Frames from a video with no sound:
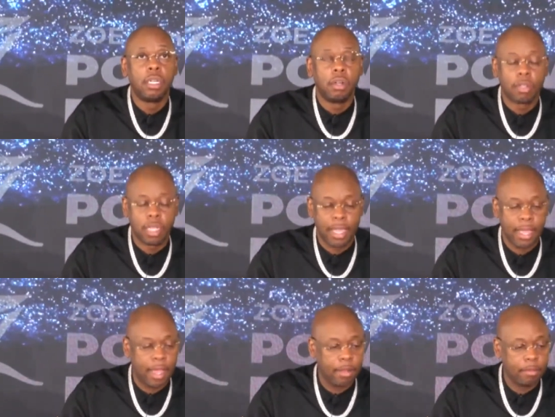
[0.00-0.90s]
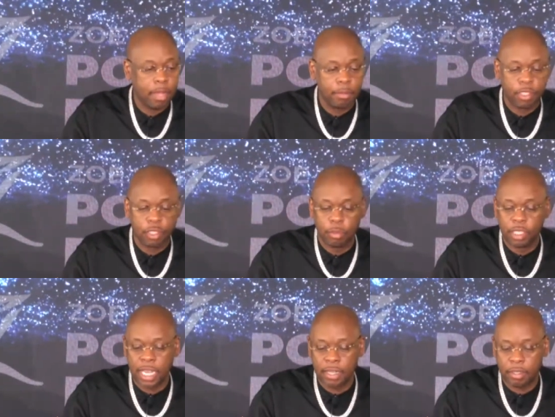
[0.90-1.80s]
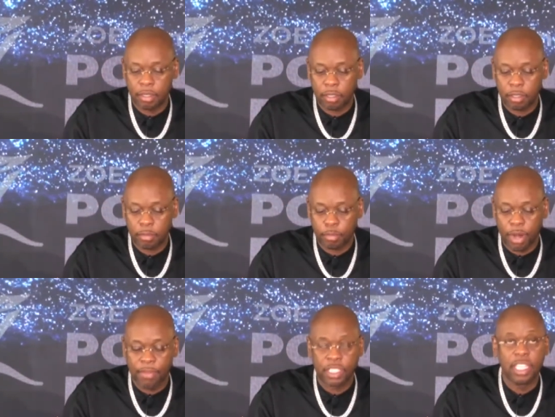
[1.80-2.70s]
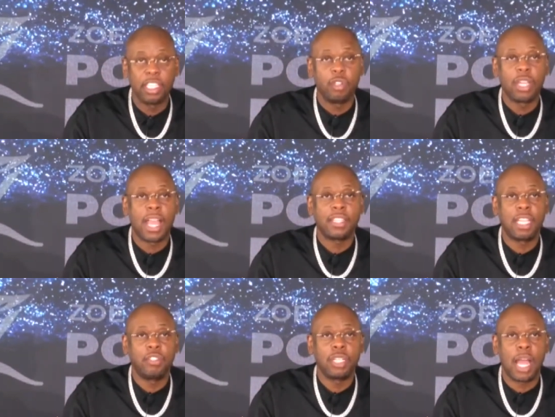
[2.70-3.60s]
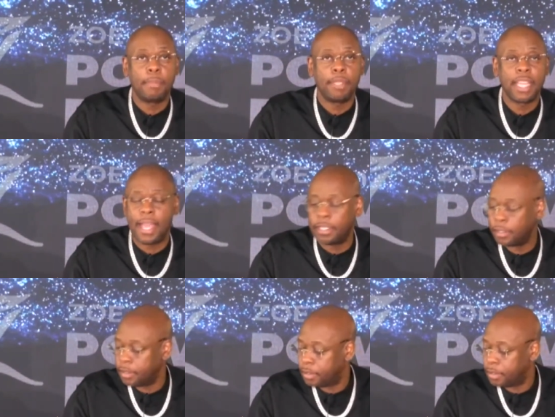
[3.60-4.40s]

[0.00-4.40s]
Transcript: Okay. I'm assuming that. Prophet Cindy, you got that? You copy that?